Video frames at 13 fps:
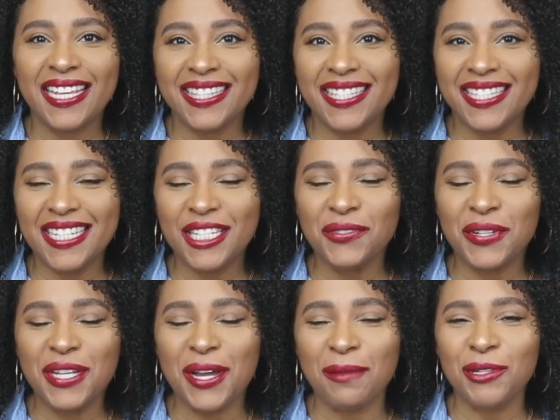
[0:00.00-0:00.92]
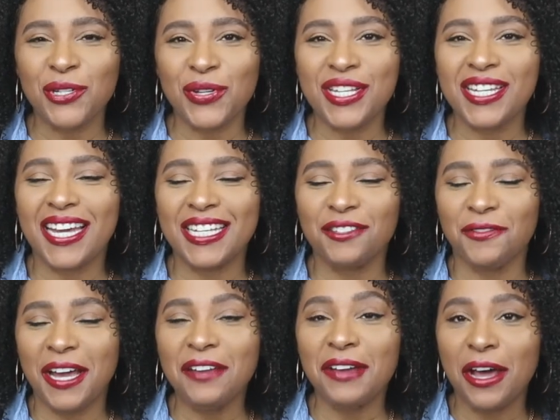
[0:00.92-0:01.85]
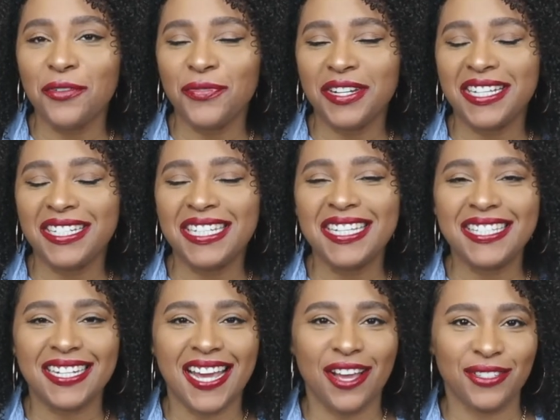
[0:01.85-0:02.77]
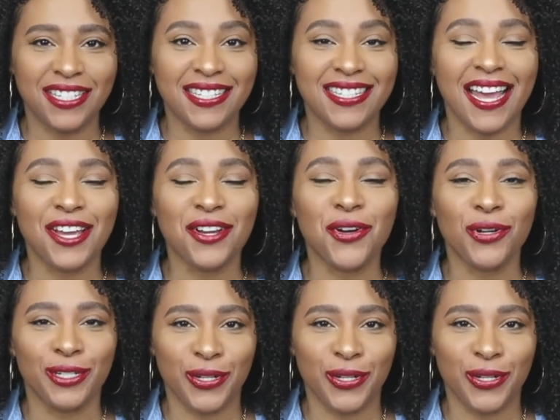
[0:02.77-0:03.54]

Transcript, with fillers: In today's video, I'm showing you guys five outfit ideas on how to style